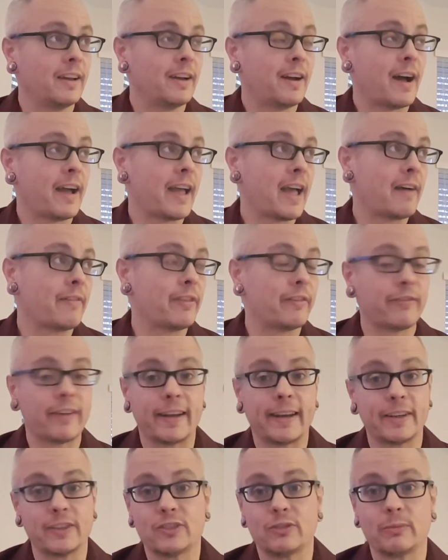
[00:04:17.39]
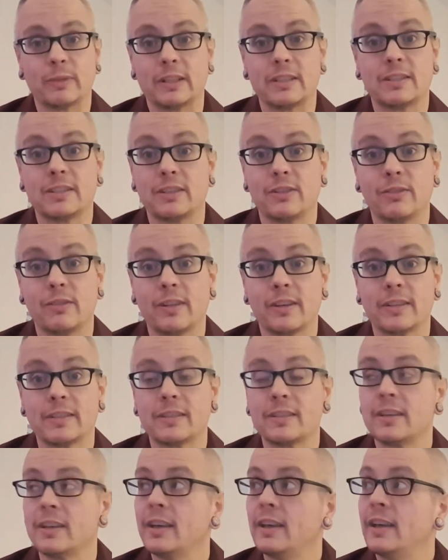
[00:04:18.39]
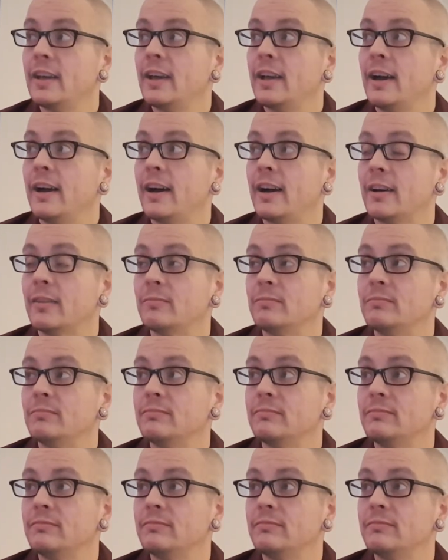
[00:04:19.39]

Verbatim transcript: I have the financial means to do this. Um,